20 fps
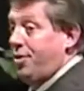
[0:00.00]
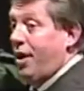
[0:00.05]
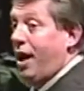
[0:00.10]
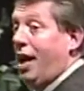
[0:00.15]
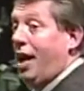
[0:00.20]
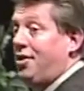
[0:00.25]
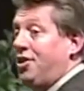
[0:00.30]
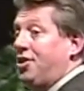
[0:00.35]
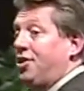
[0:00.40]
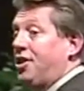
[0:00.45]
you,
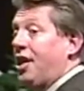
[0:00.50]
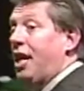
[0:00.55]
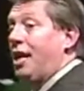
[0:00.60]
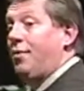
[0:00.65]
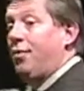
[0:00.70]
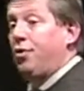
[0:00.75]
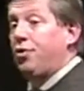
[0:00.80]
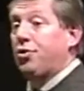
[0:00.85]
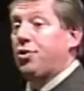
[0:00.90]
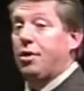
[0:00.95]
I just
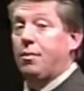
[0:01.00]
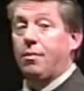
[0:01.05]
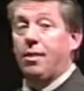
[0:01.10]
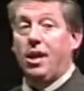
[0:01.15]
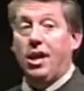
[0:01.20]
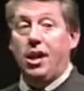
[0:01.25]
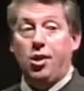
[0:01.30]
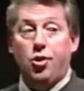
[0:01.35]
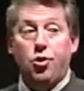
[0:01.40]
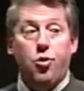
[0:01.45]
gave you some
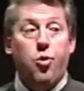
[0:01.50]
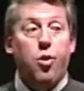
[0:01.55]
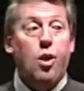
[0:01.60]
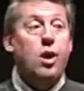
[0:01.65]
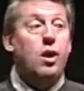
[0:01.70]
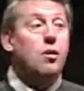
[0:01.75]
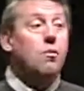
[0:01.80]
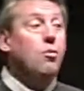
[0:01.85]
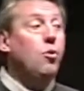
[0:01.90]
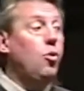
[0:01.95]

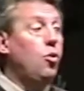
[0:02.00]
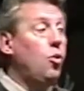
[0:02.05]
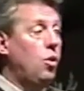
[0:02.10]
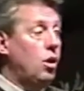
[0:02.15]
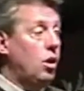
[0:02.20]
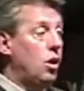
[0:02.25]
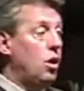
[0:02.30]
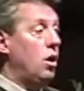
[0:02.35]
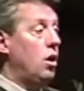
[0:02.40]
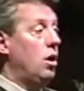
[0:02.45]
incredible
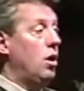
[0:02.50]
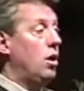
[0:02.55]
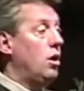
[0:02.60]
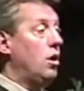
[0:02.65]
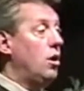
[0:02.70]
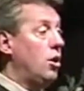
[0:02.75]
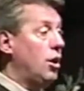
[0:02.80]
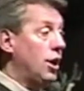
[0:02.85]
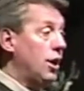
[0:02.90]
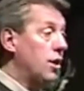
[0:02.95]

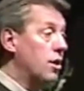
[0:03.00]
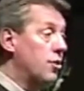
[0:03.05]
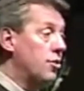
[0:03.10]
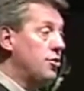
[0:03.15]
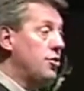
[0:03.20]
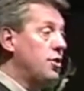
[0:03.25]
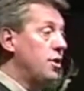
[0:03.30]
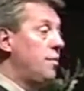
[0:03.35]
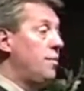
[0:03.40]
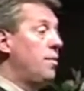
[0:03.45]

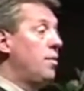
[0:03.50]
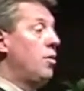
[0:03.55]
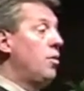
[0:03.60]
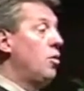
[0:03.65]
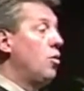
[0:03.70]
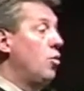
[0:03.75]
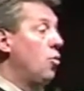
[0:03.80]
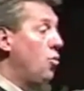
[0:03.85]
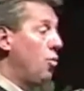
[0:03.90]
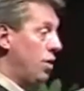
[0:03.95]
leadership
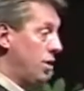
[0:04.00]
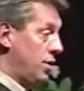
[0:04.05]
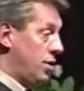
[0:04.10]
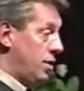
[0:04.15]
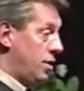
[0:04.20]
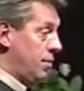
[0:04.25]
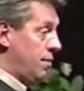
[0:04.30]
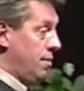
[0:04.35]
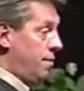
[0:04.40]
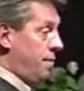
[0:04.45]

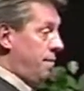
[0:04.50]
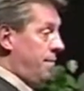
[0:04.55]
wisdom.